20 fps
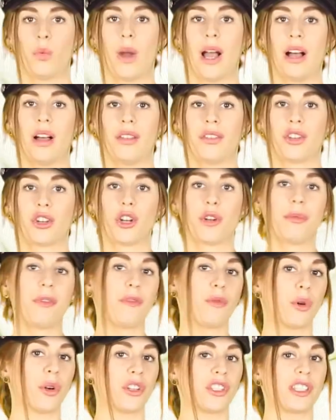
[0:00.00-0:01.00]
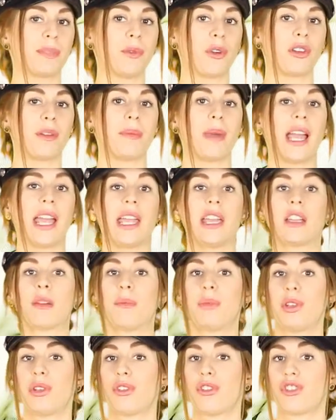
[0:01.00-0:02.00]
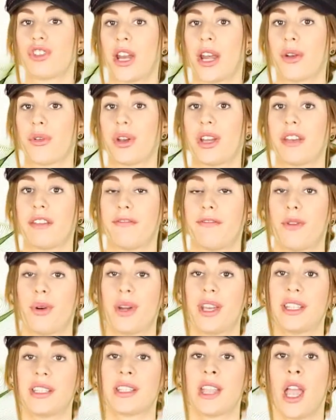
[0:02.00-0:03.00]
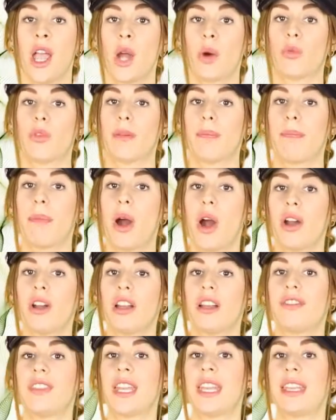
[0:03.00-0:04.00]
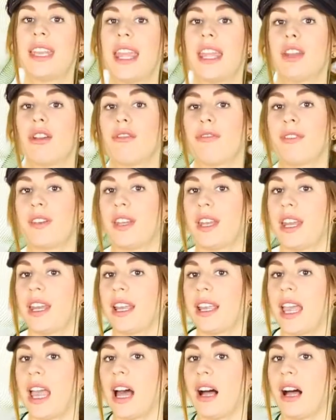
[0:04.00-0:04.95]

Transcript: Well, the group of words spoken by a computer generated voice were part of the NATO phonetic